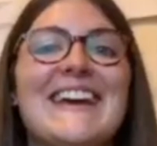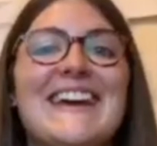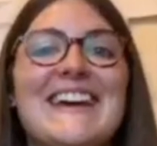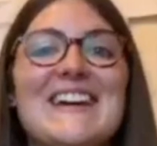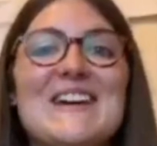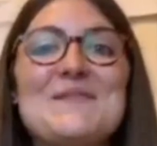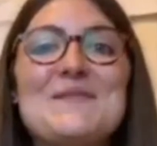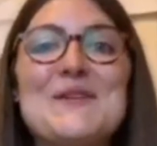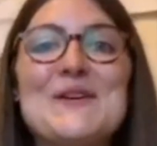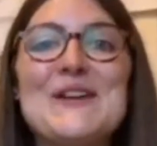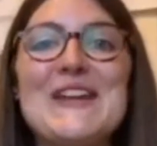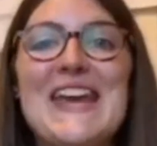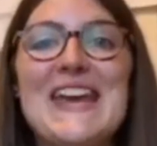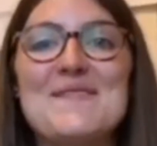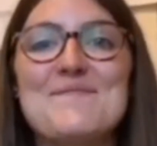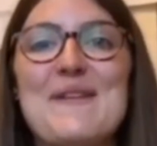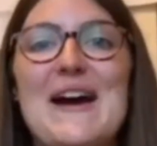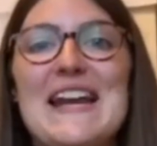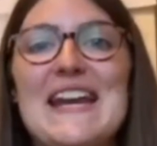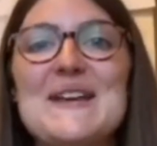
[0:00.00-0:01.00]

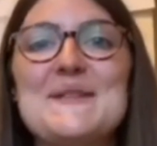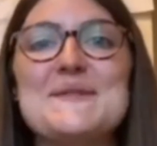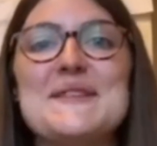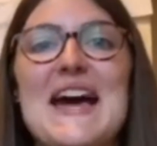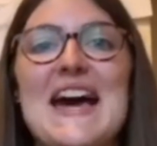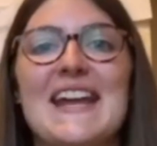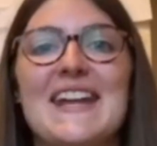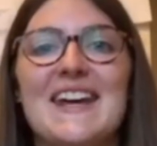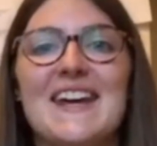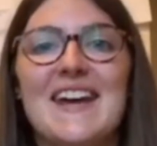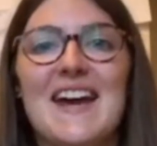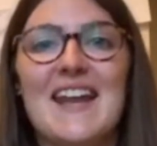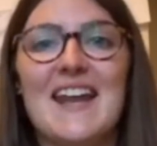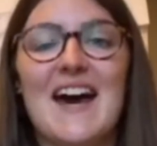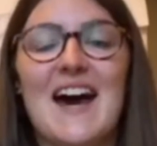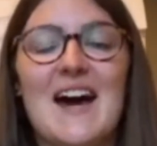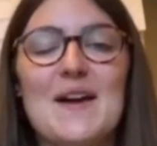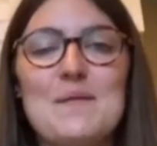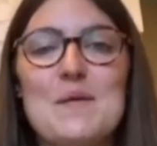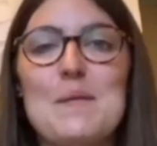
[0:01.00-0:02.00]
morning, my name's Anna and
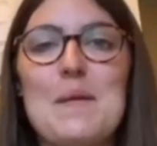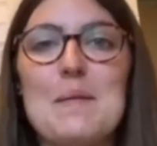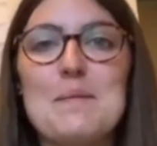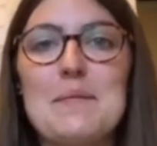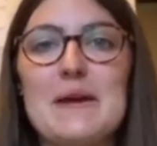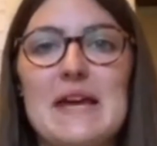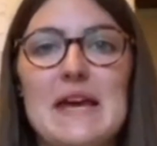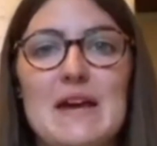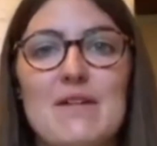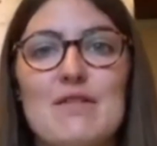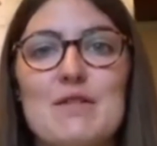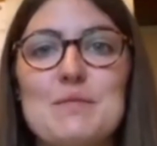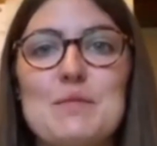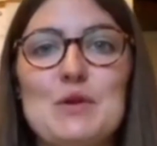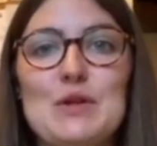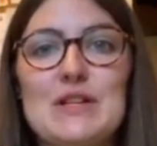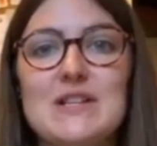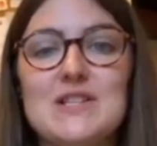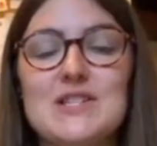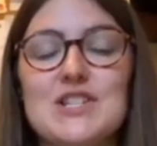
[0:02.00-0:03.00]
I'm a member here at
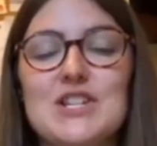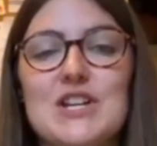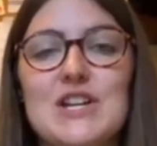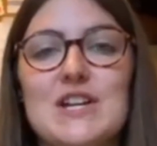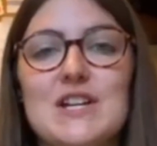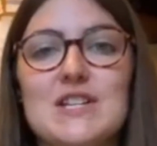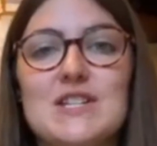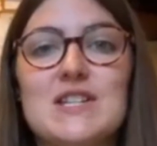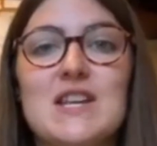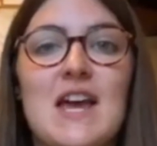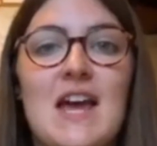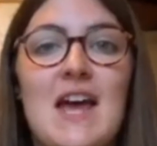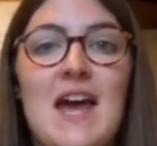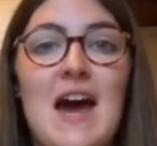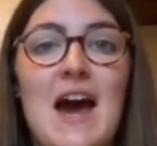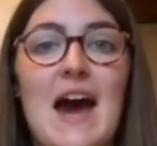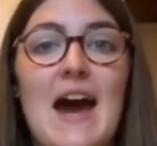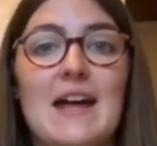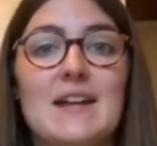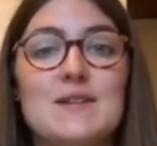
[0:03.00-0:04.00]
Morland's Church,
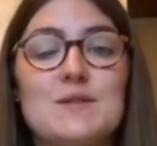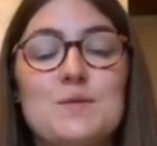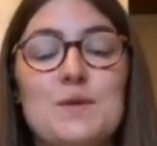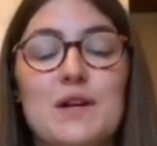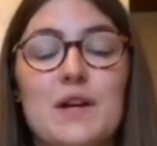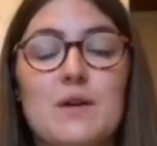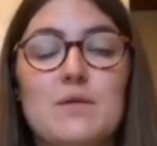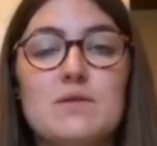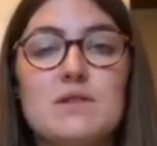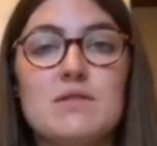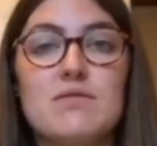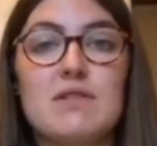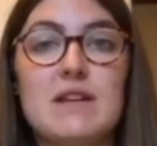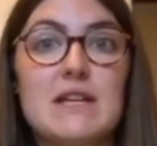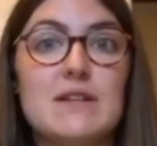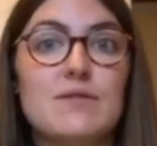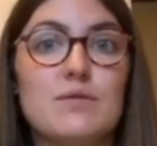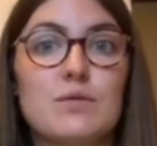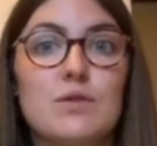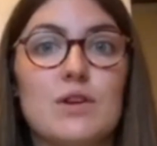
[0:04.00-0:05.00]
and we're going to
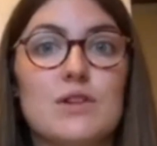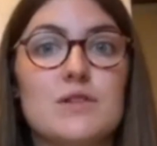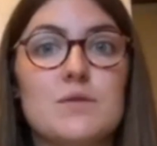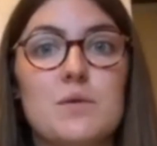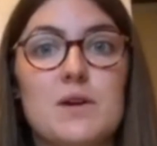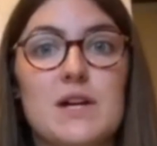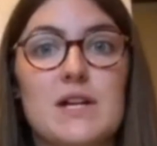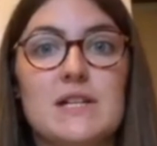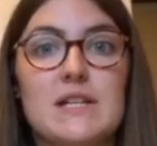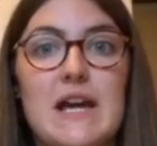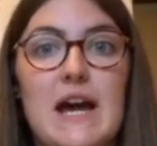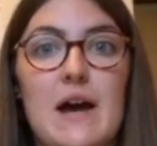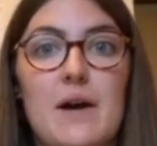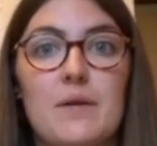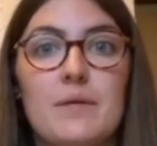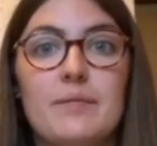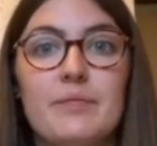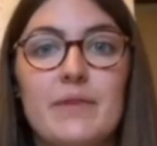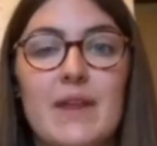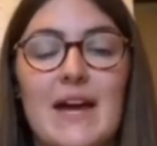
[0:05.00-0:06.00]
read from God's Word now,
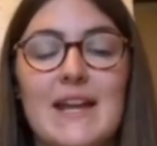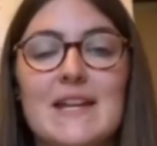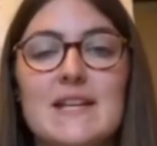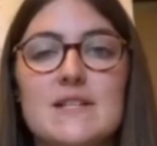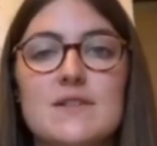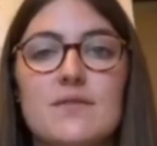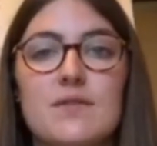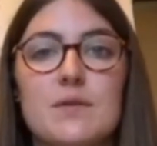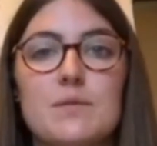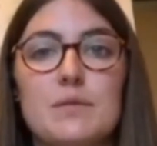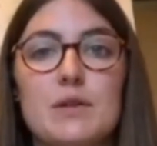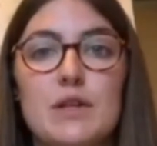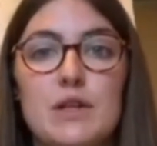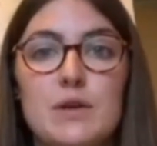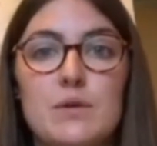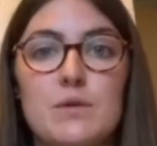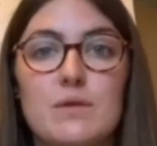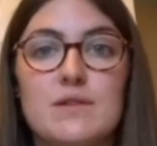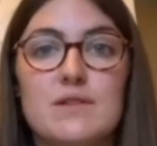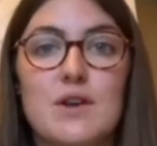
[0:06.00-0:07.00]
and it's from
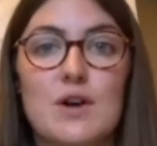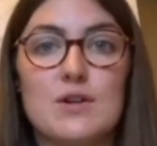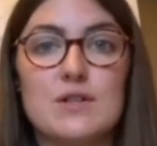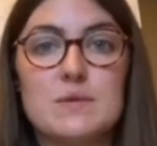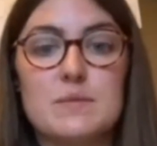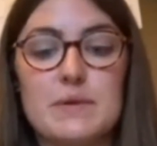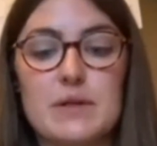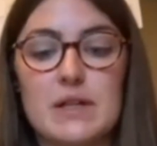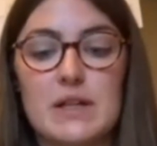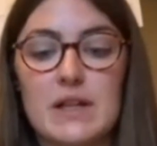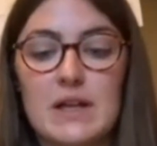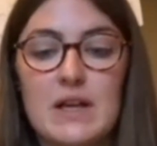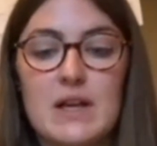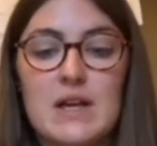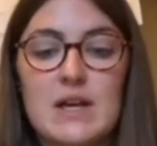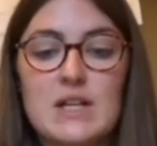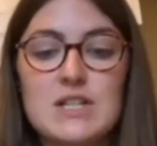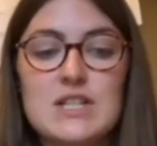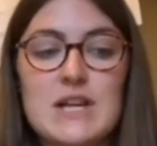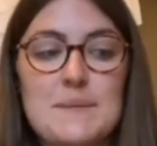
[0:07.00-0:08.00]
Luke's Gospel,
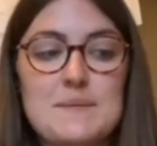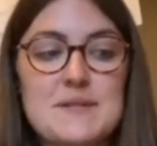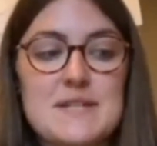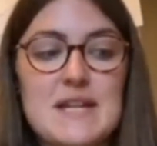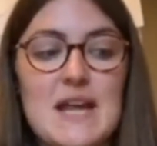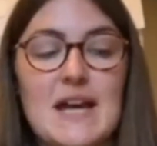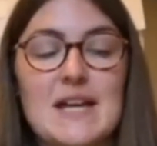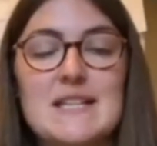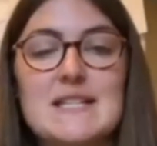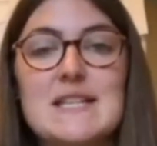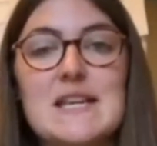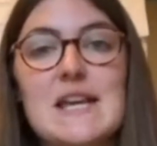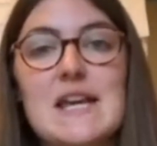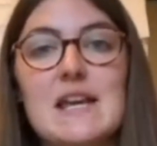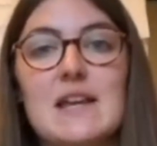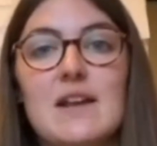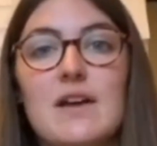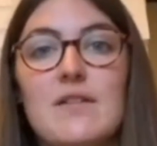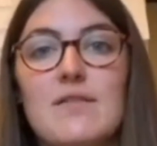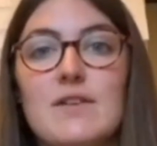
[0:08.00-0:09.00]
chapter
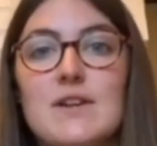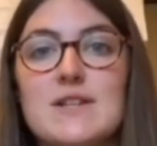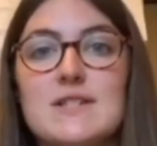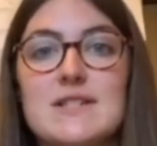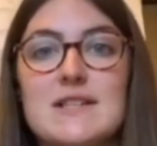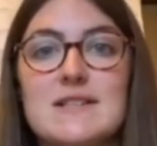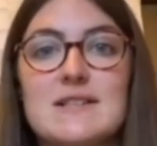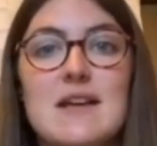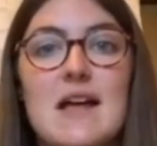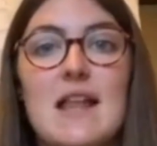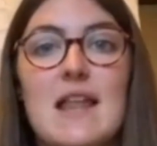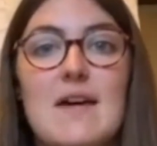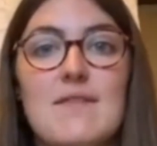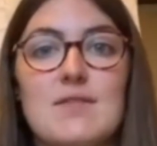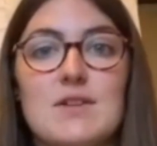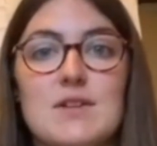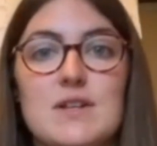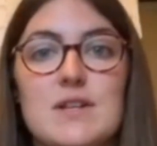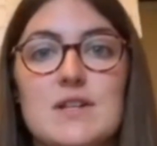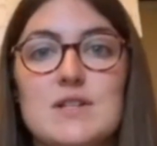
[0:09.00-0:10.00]
19, verses
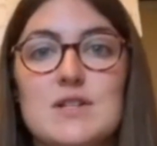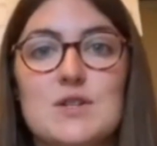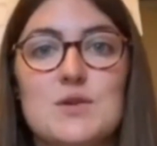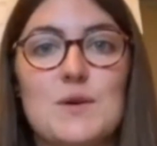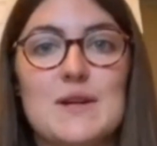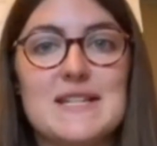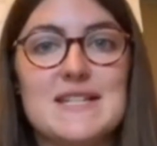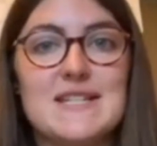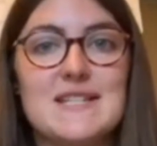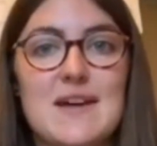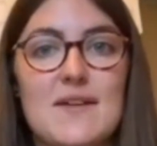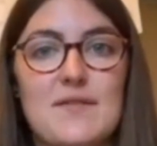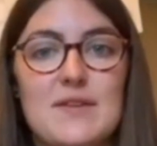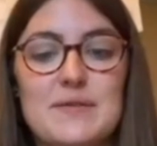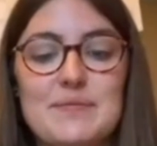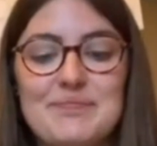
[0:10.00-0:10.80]
11 to 27.